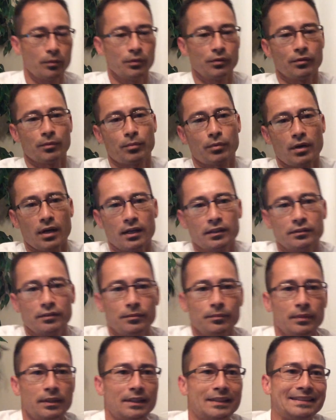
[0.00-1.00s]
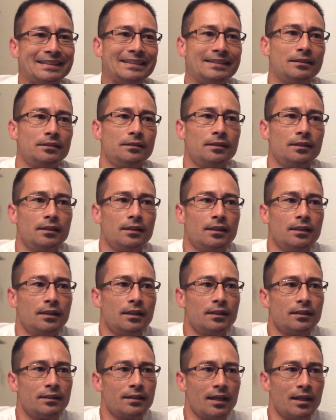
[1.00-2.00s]
was approximately
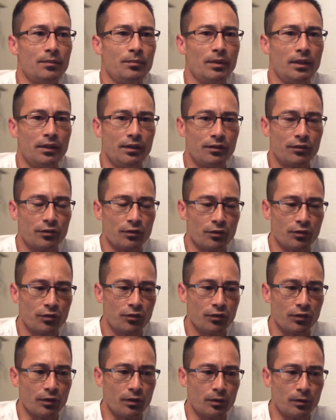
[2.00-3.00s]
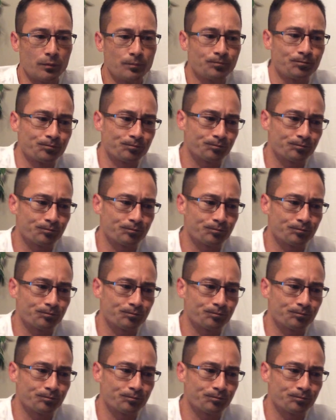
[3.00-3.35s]
10 minutes or so